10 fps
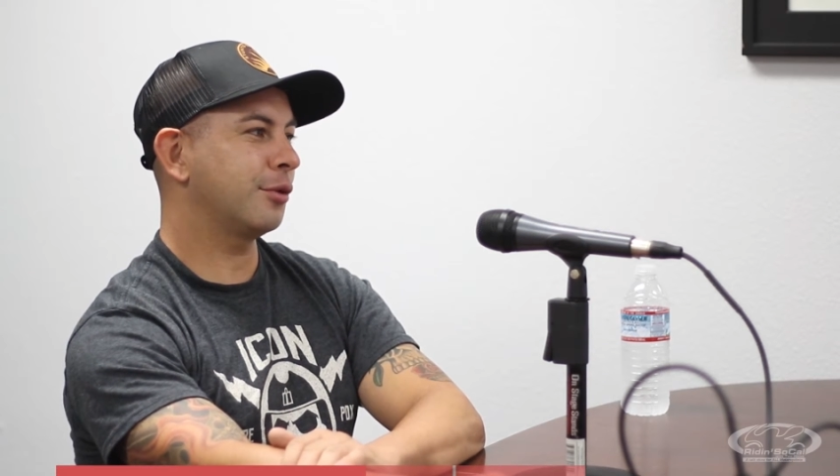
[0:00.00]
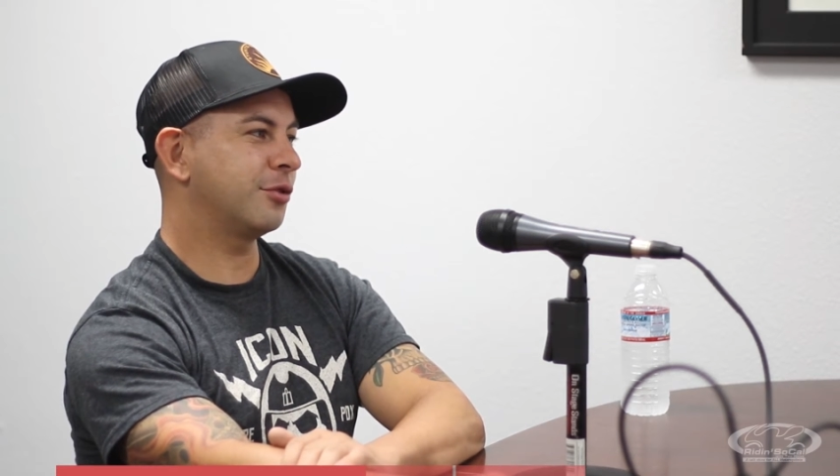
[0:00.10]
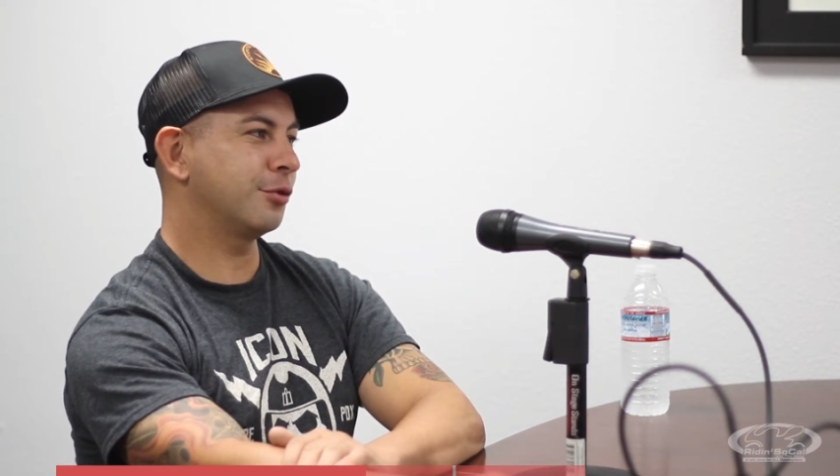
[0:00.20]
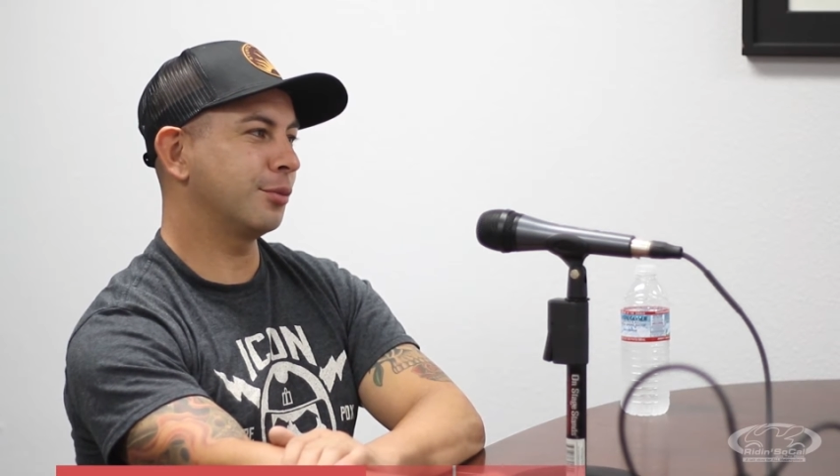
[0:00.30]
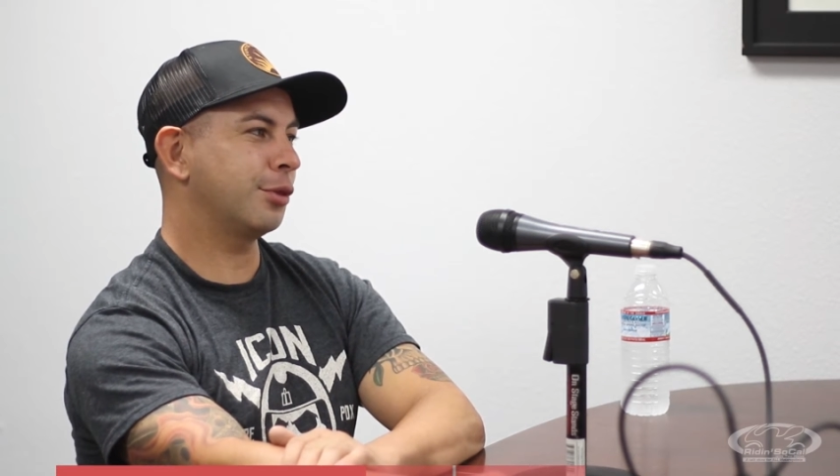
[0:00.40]

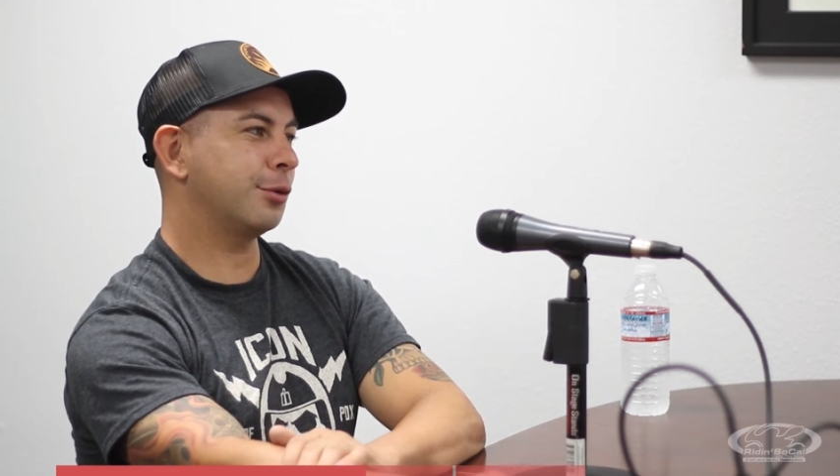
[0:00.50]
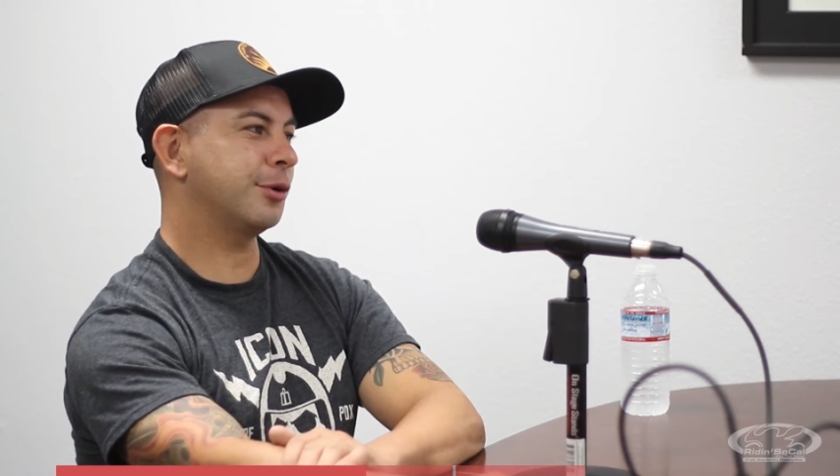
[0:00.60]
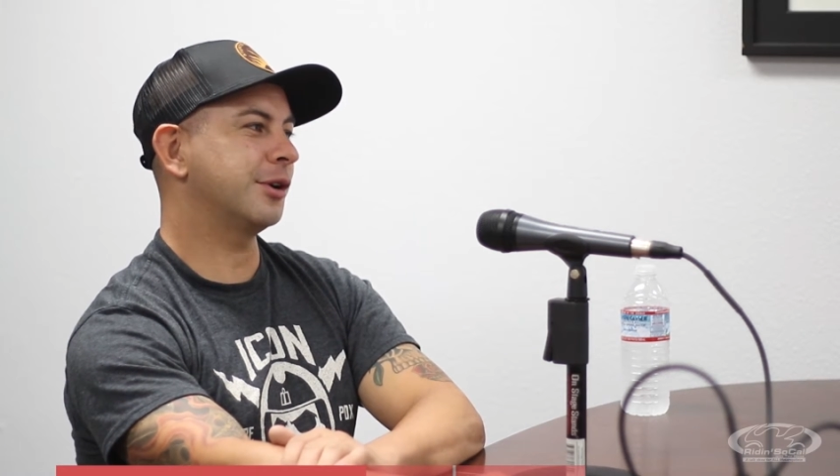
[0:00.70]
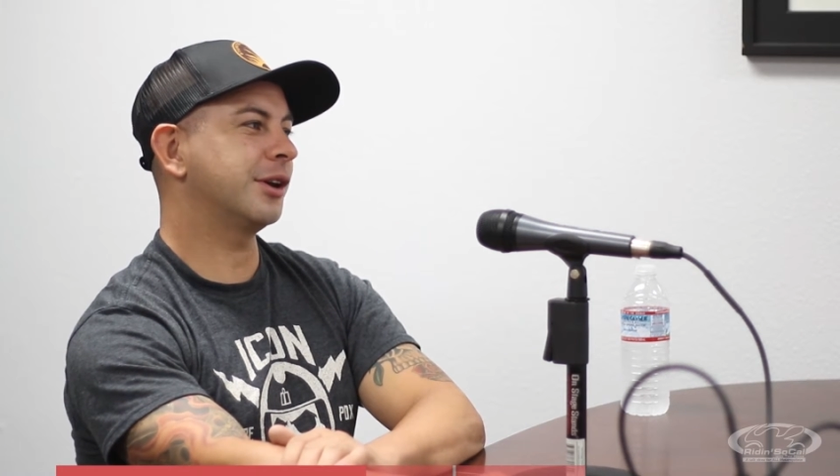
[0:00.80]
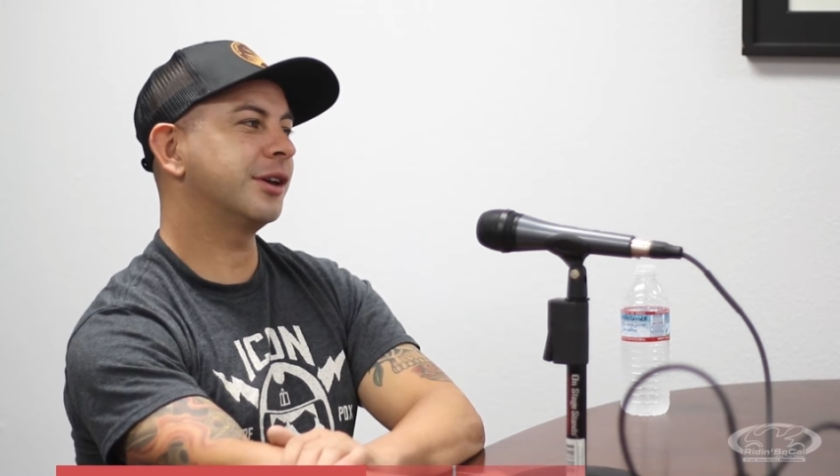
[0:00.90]
Doom
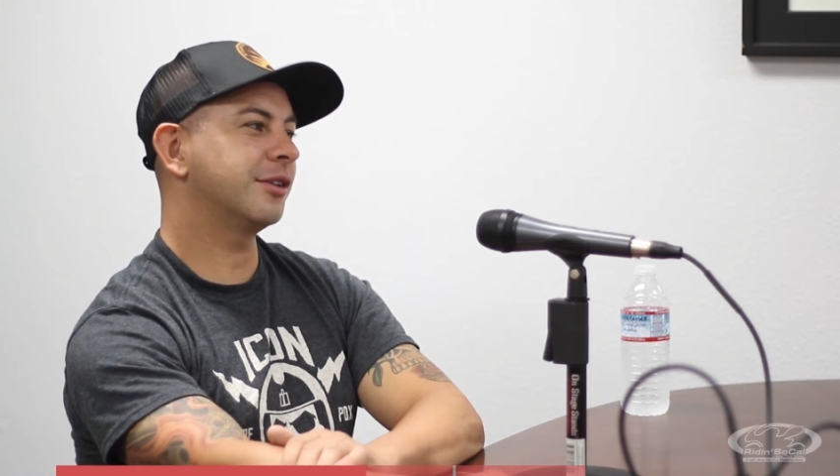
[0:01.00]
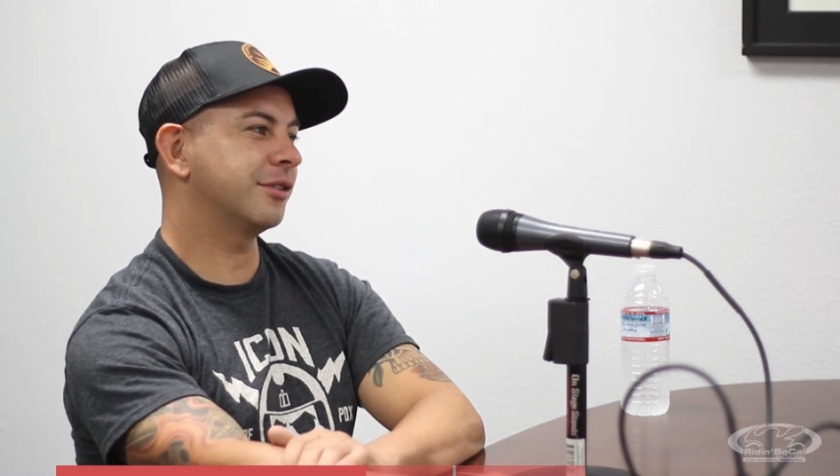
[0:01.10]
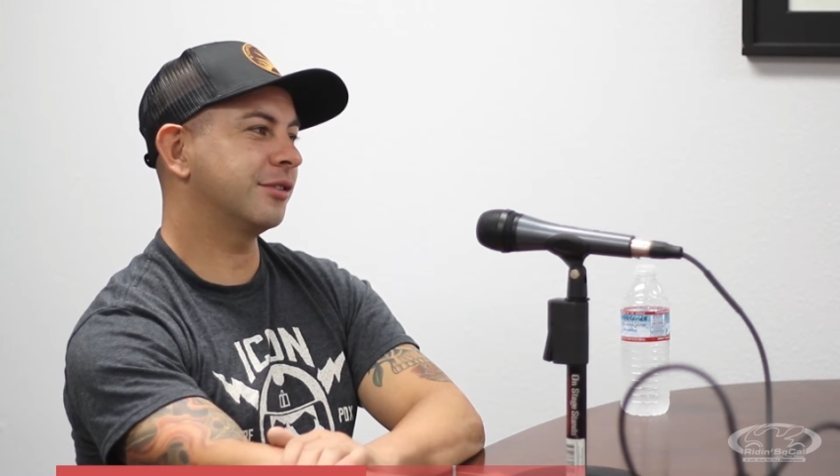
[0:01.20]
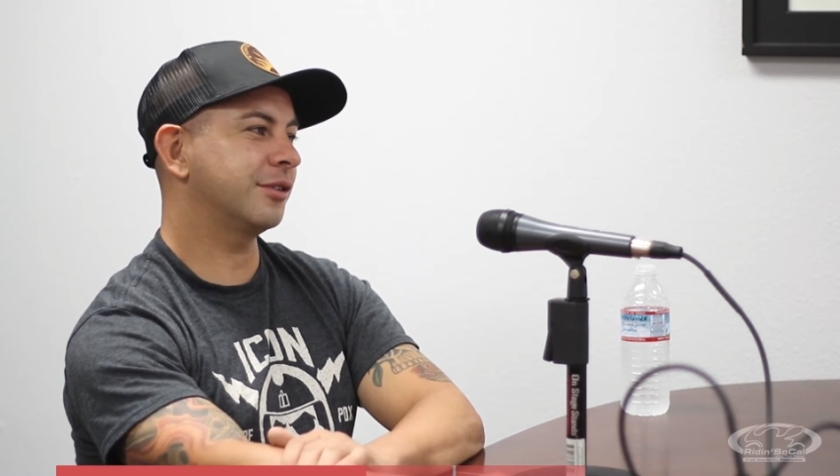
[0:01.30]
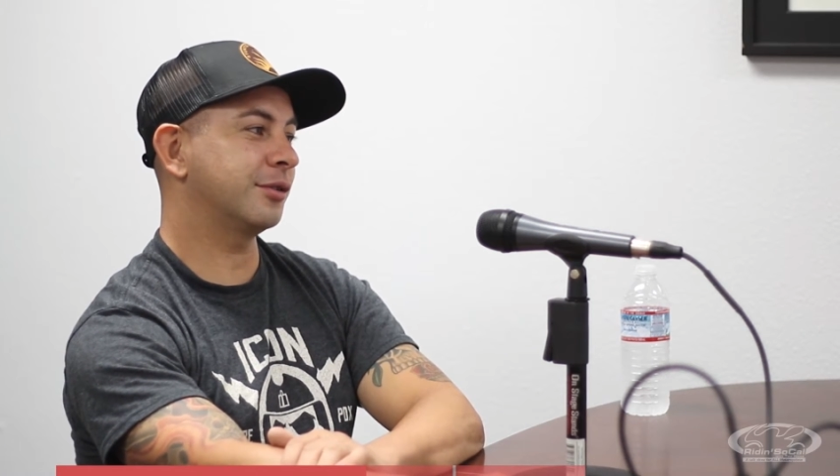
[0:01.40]
3
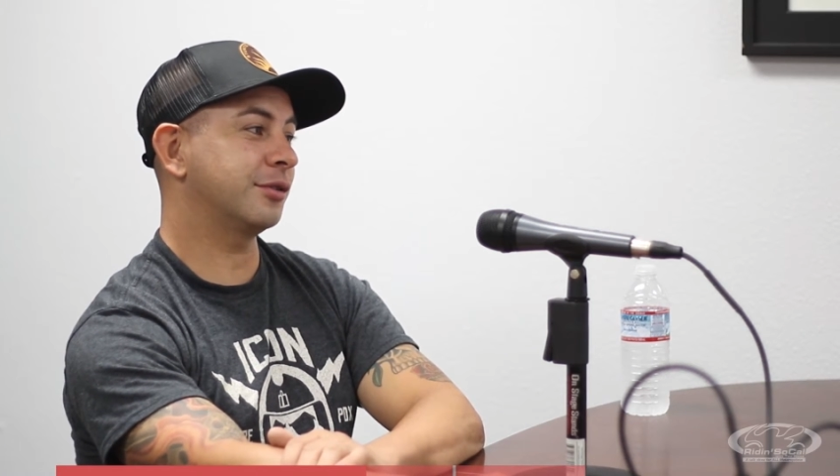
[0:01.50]
is